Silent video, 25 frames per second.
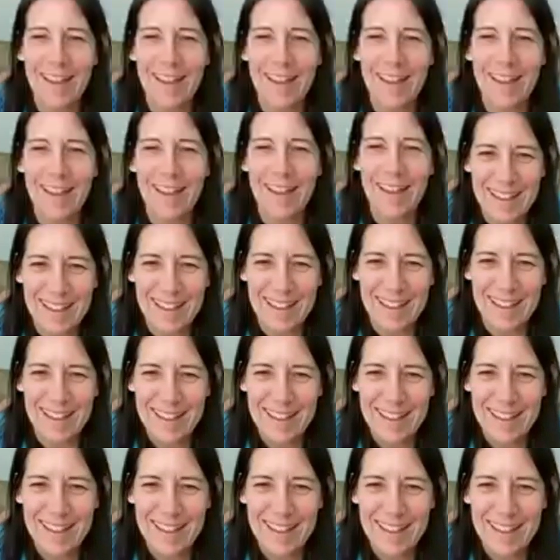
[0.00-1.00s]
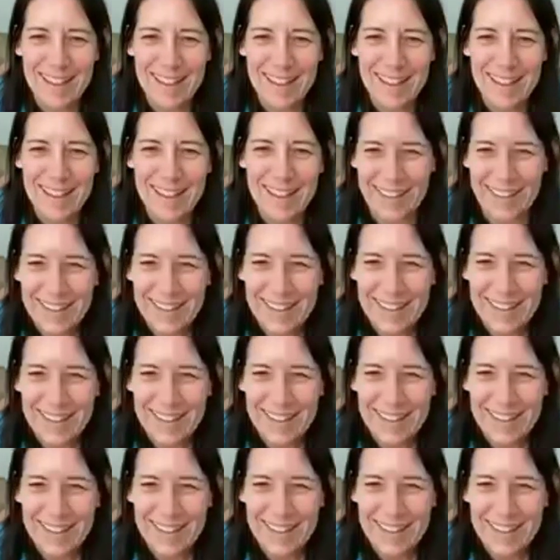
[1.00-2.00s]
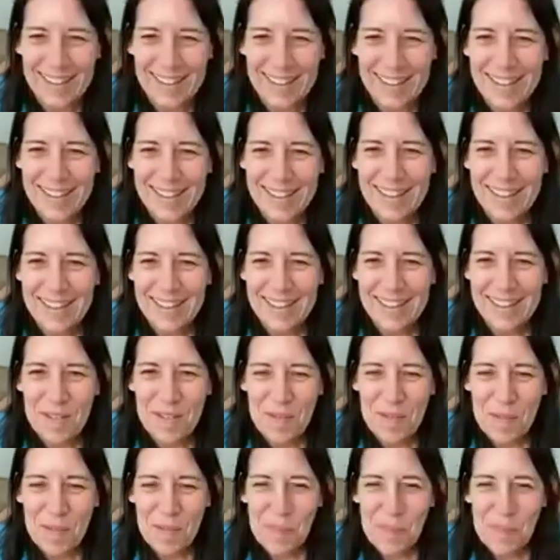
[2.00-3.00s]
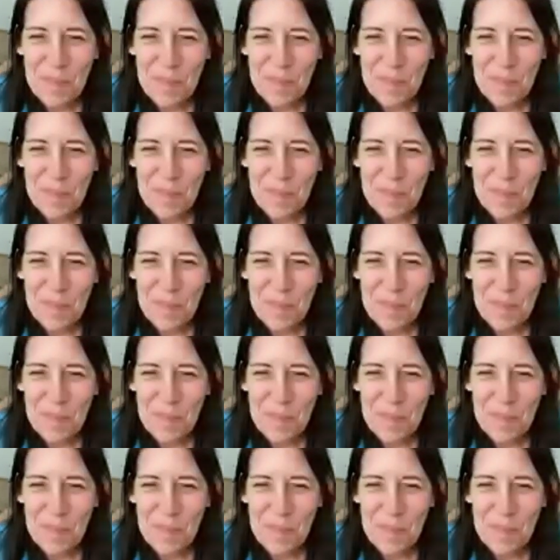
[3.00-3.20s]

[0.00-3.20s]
No words are spoken by the person on screen.